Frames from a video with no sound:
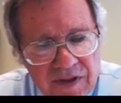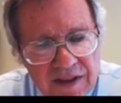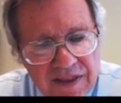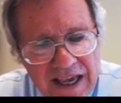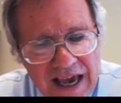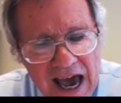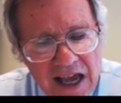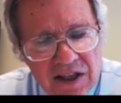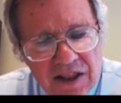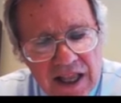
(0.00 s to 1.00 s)
They
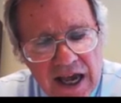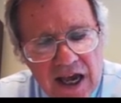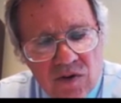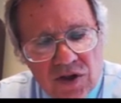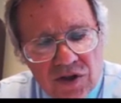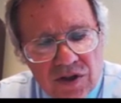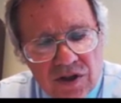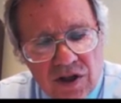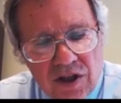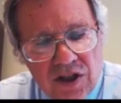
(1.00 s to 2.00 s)
added language to
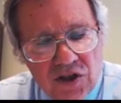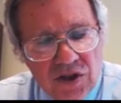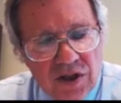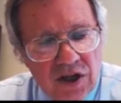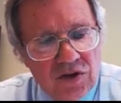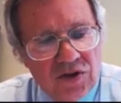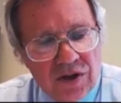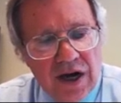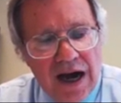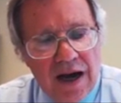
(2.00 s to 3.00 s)
the
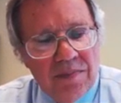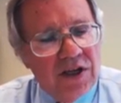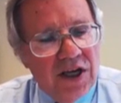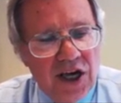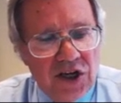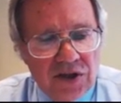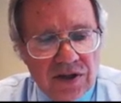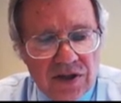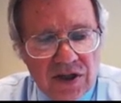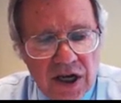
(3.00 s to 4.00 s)
disclosure obligation
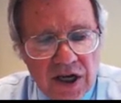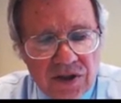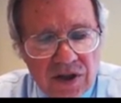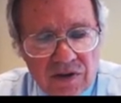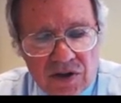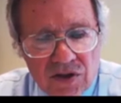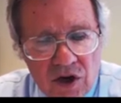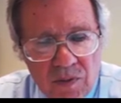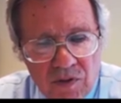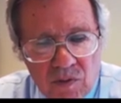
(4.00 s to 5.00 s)
section of the
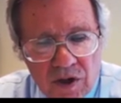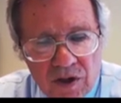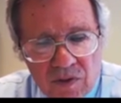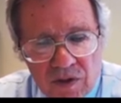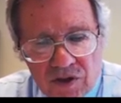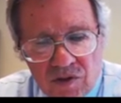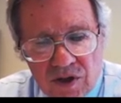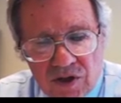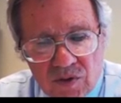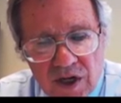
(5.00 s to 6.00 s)
scope of work rule to
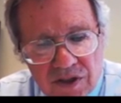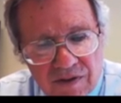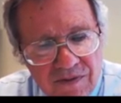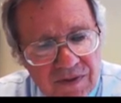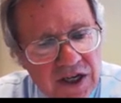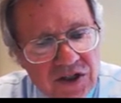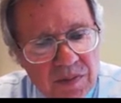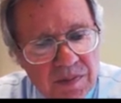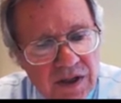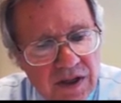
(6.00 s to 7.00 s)
address the
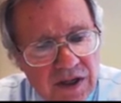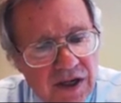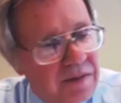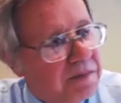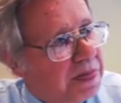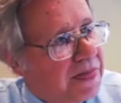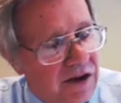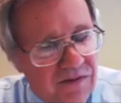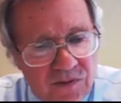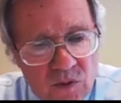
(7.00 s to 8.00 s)
flexibility
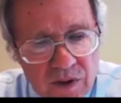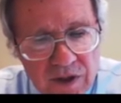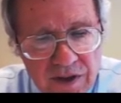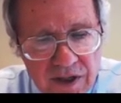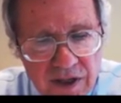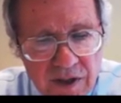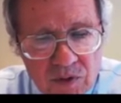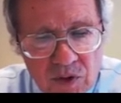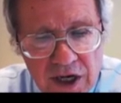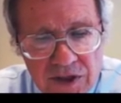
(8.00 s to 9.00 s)
afforded to the
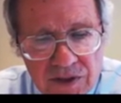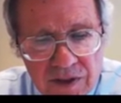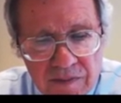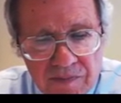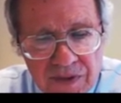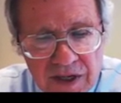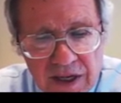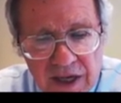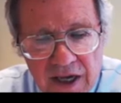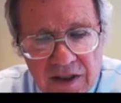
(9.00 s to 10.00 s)
appraiser
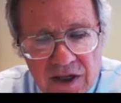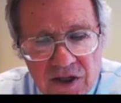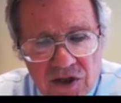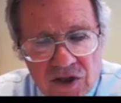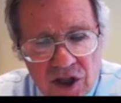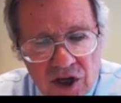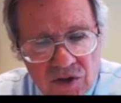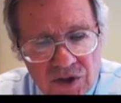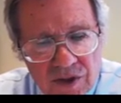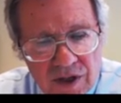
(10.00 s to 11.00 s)
in the
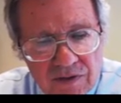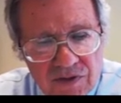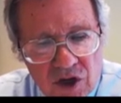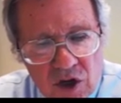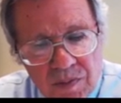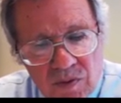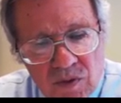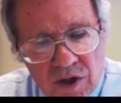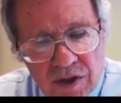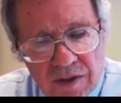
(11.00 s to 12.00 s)
disclosure of scope of
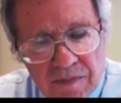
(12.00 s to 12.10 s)
work,